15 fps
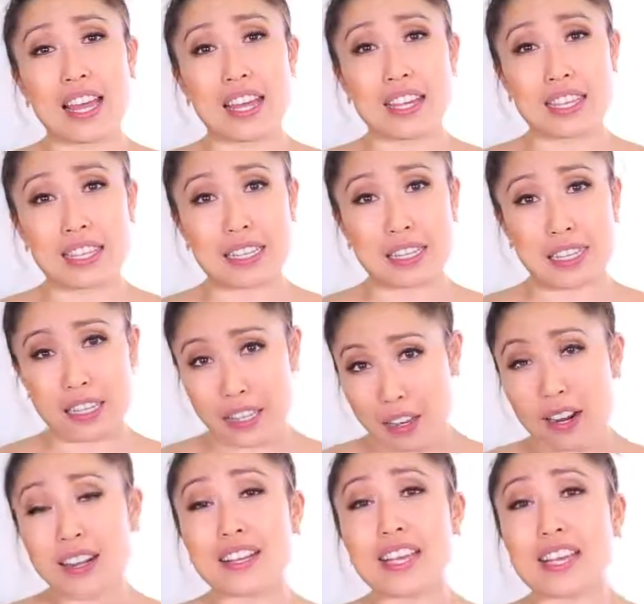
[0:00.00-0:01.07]
And in
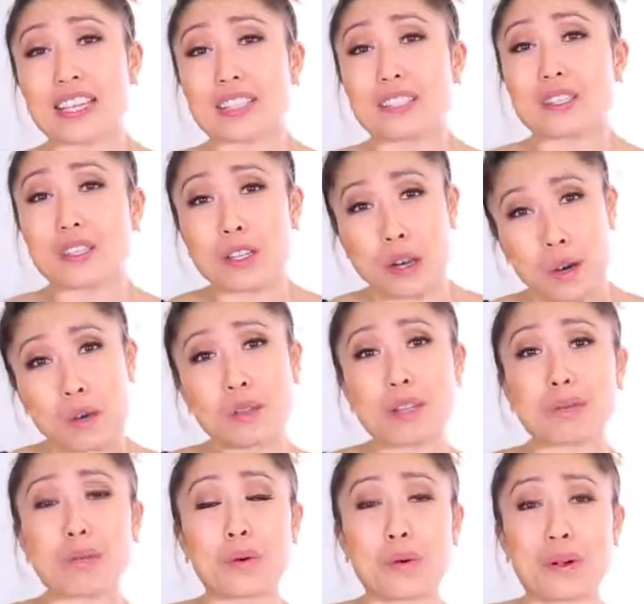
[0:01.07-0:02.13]
our case, to the
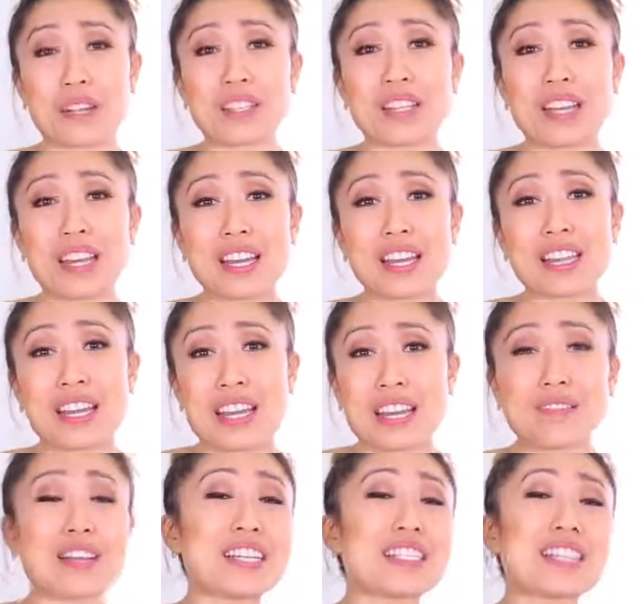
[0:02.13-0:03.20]
Oakland port that
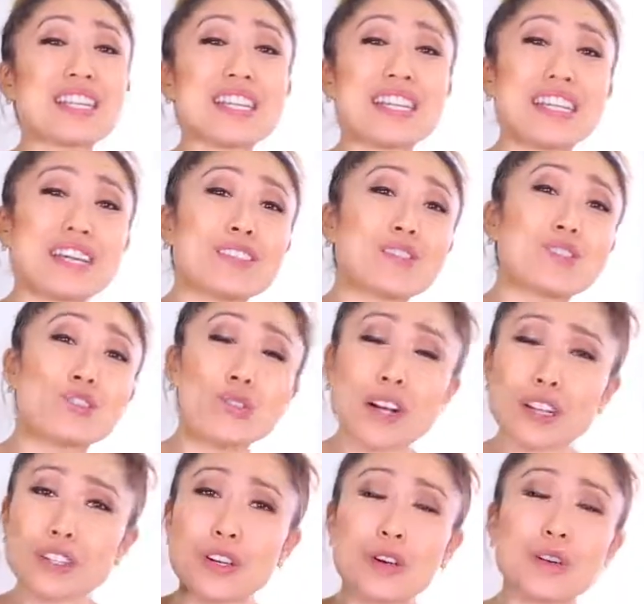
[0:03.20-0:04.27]
eventually gets
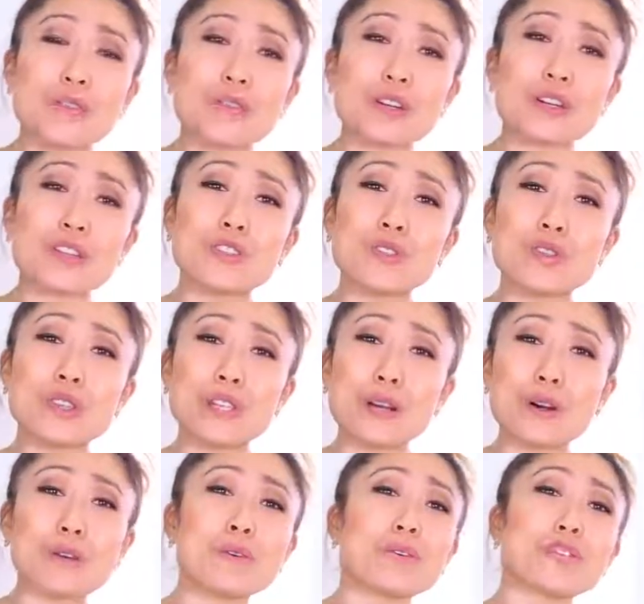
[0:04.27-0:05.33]
trucked over to the
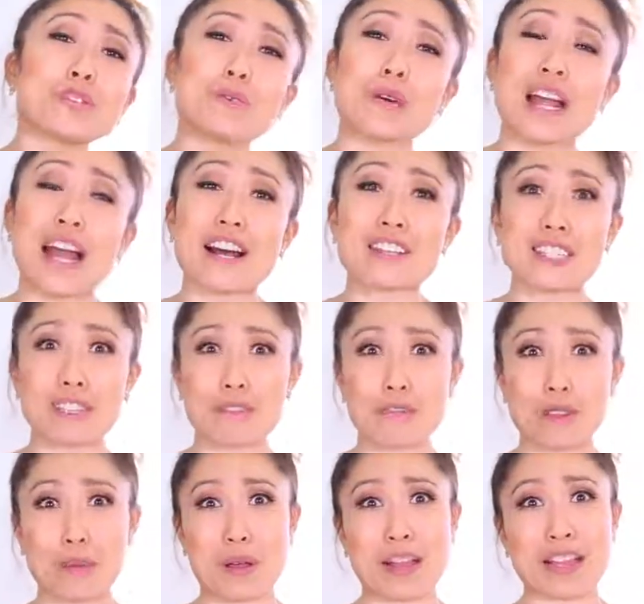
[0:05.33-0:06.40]
Oh Gorgeous warehouse in
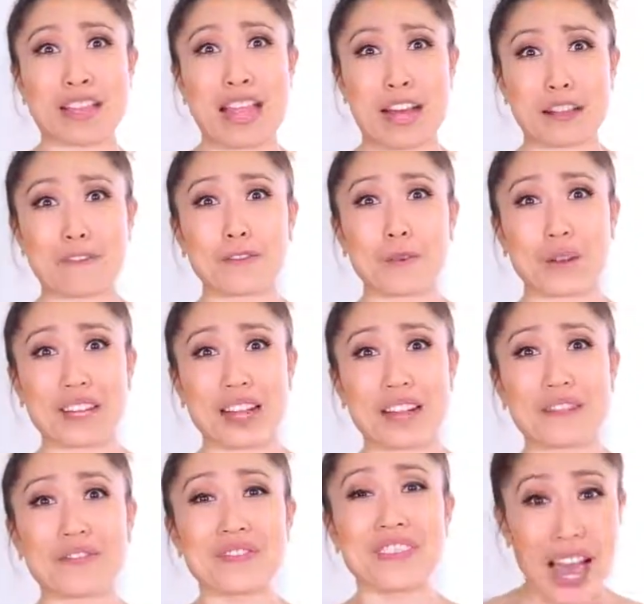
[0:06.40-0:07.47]
Fremont, California.